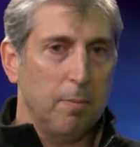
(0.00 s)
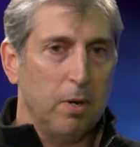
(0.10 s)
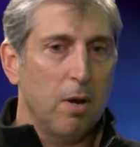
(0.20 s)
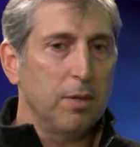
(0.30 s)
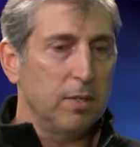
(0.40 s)
I
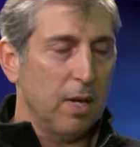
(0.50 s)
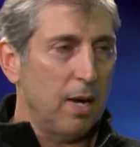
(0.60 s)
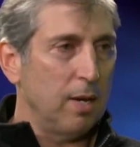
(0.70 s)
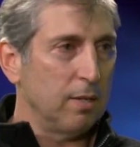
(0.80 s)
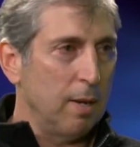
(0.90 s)
mean, all these
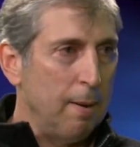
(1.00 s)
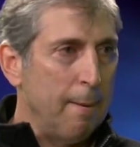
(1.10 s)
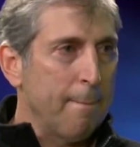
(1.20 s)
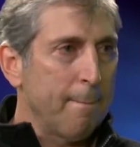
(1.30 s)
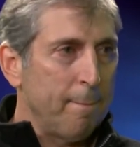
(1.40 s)
guys
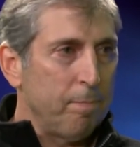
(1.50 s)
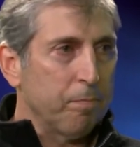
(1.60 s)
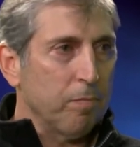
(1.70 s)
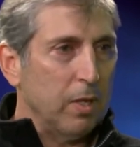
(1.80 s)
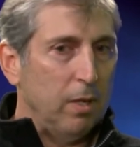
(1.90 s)

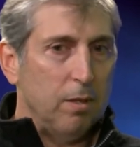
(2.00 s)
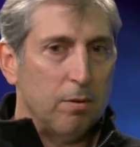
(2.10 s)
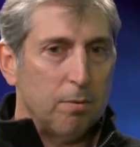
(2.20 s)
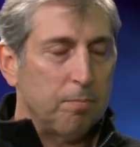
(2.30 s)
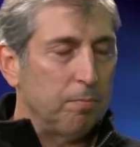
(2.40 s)

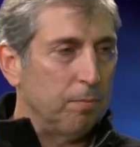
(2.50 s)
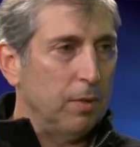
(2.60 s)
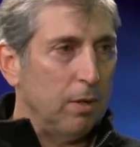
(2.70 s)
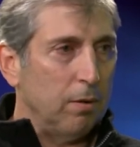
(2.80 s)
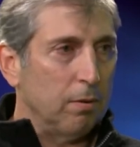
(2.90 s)
either,
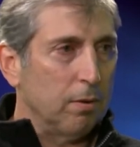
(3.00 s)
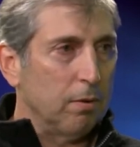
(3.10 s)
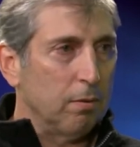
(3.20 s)
you know,